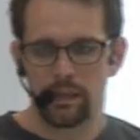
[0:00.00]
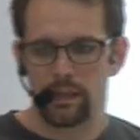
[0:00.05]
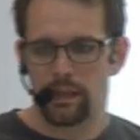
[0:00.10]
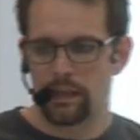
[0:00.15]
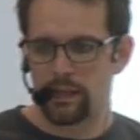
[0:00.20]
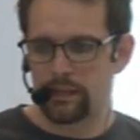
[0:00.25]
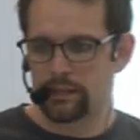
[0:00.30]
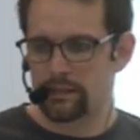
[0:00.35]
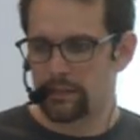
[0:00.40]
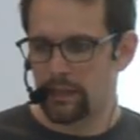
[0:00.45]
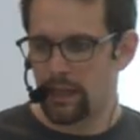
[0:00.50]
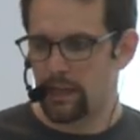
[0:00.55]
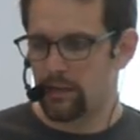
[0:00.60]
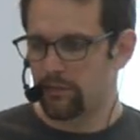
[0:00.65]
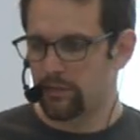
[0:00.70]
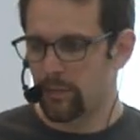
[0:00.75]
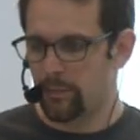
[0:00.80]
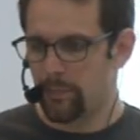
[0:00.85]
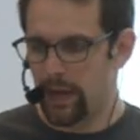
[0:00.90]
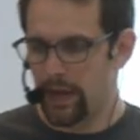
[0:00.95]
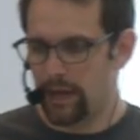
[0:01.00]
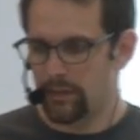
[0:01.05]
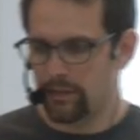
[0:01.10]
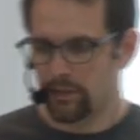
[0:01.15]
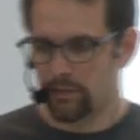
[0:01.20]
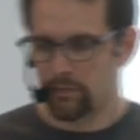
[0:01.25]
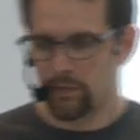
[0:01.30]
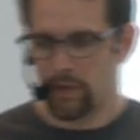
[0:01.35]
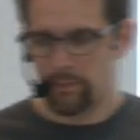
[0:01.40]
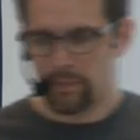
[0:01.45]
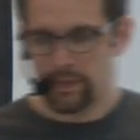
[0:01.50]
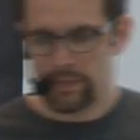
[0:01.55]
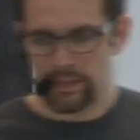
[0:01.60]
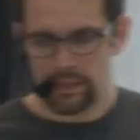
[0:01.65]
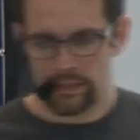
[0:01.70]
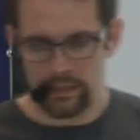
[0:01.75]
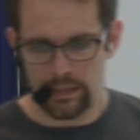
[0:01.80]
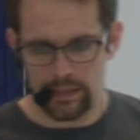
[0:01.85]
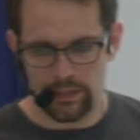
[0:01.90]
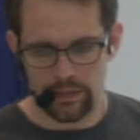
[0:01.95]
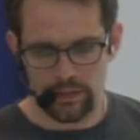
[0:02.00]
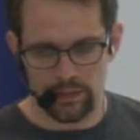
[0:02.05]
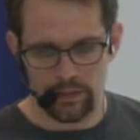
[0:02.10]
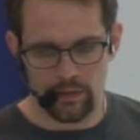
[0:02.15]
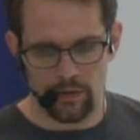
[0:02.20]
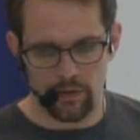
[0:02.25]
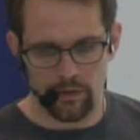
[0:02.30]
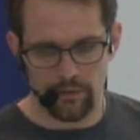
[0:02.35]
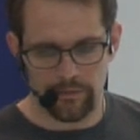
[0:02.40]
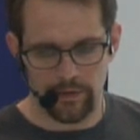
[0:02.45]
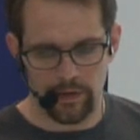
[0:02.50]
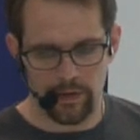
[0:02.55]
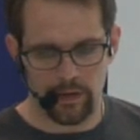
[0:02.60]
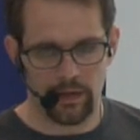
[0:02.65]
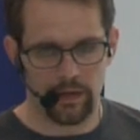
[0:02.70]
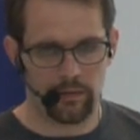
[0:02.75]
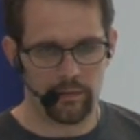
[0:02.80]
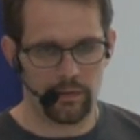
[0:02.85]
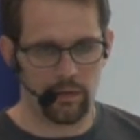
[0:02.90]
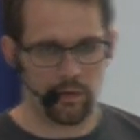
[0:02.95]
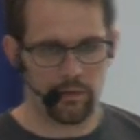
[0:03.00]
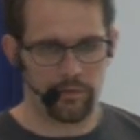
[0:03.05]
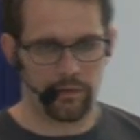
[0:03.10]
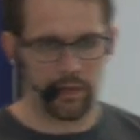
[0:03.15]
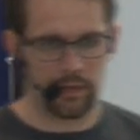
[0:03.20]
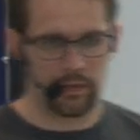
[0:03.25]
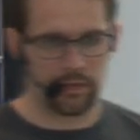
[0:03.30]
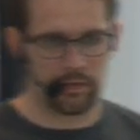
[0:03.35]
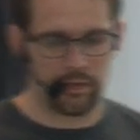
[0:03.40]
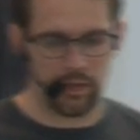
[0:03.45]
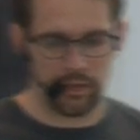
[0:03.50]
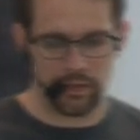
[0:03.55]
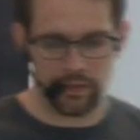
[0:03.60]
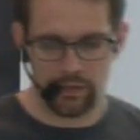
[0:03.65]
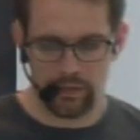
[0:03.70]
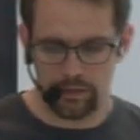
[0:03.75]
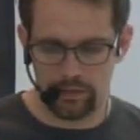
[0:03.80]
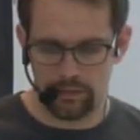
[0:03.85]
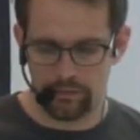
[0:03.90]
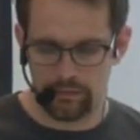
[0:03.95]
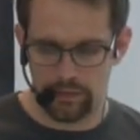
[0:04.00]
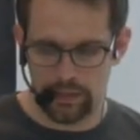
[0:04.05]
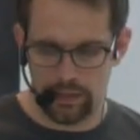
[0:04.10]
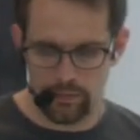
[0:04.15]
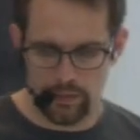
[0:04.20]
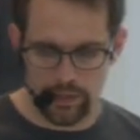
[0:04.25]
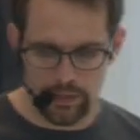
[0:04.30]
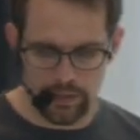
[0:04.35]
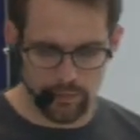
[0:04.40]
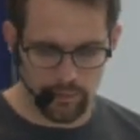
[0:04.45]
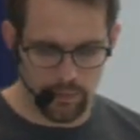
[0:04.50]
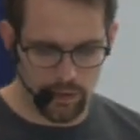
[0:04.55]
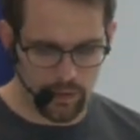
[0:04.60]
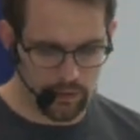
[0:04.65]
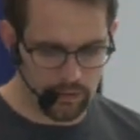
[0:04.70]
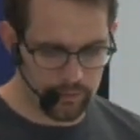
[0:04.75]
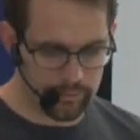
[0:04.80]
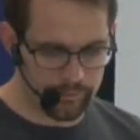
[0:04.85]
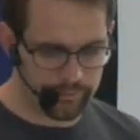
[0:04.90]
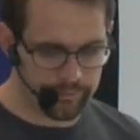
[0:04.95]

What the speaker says: is kind of the Python representation of a structural equation model.